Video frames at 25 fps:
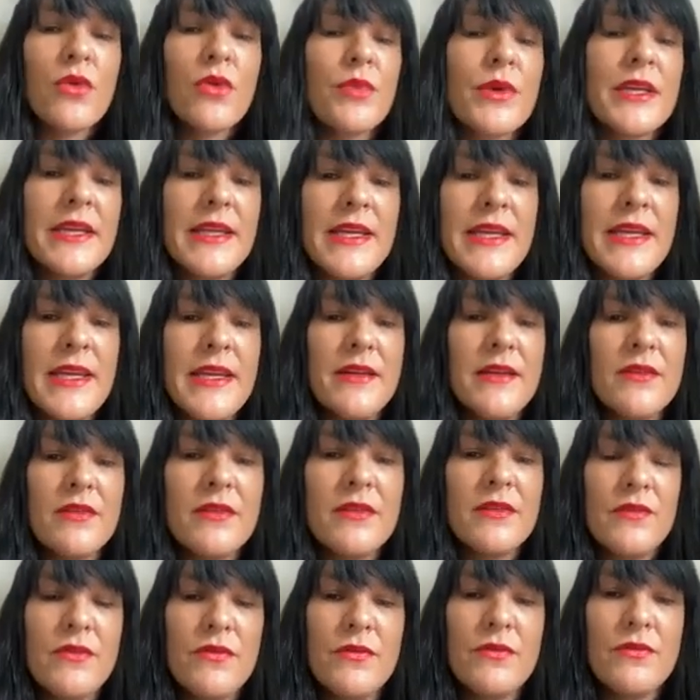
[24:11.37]
really hit
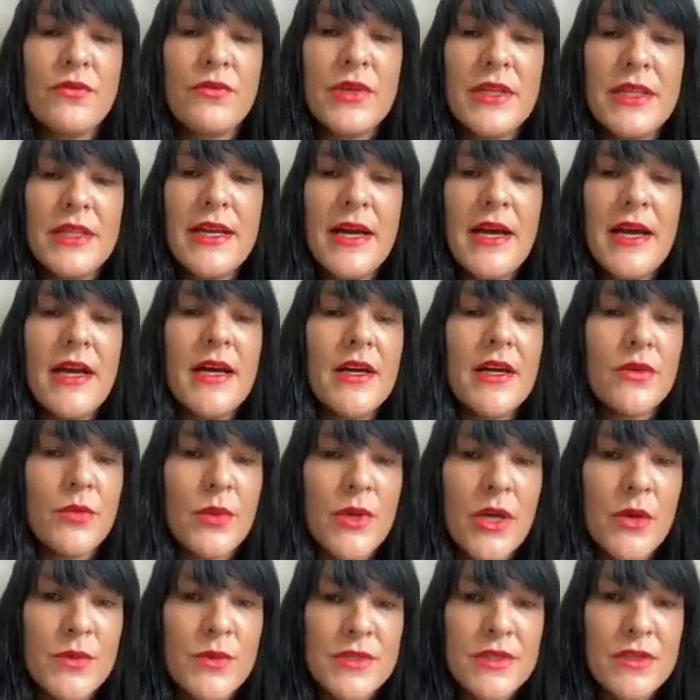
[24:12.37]
really hard
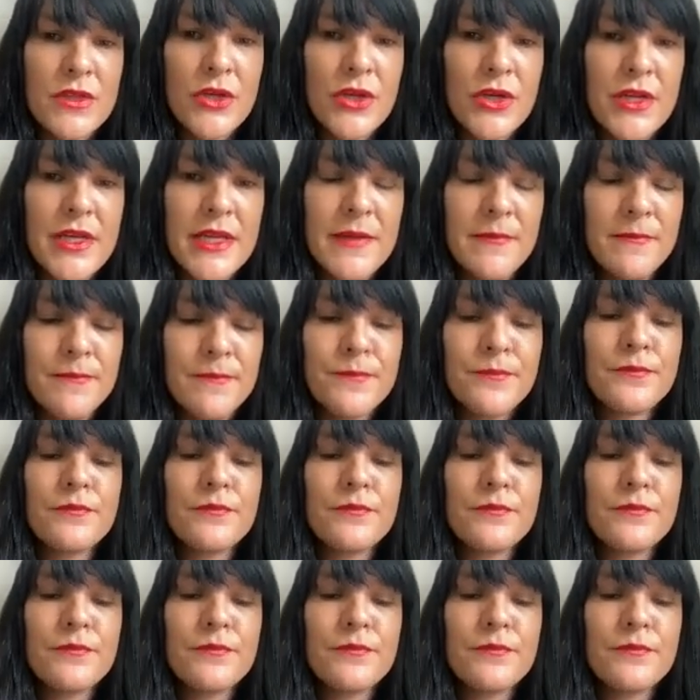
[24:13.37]
when I was 30,